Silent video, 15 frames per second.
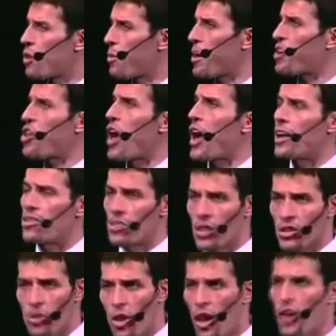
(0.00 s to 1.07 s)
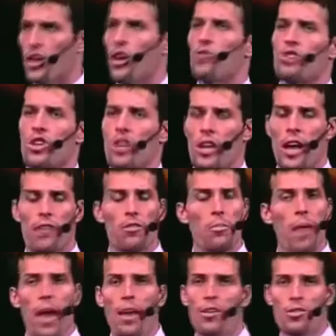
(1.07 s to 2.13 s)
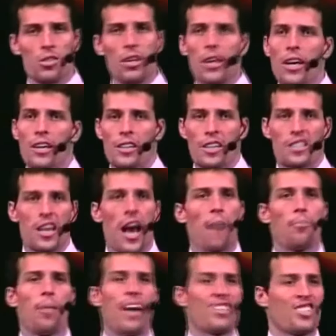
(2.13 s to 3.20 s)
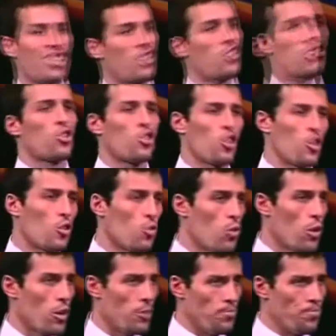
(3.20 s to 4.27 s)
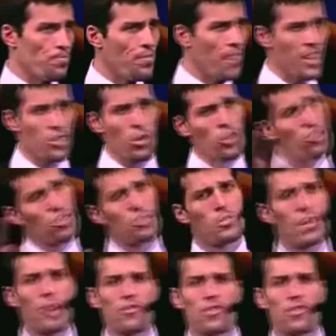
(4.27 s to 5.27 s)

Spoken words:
see one of my clients. I do a lot of coaching, and I have a man who's the top plastic surgeon in the world. He's going through some